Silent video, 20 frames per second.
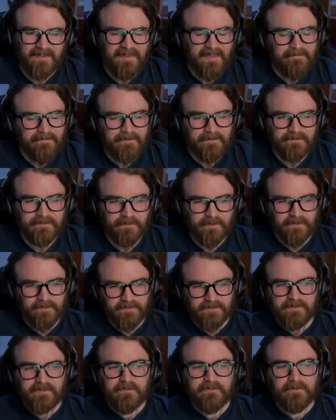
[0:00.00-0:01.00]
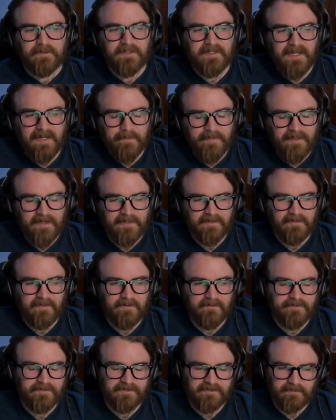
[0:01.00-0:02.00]
That feels weird too for a game that I
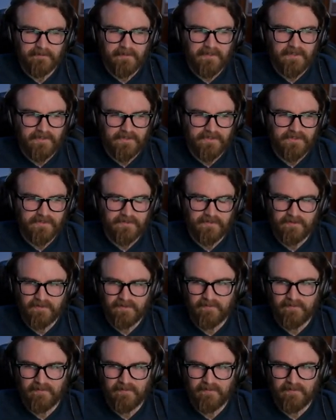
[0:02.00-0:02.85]
loved so much.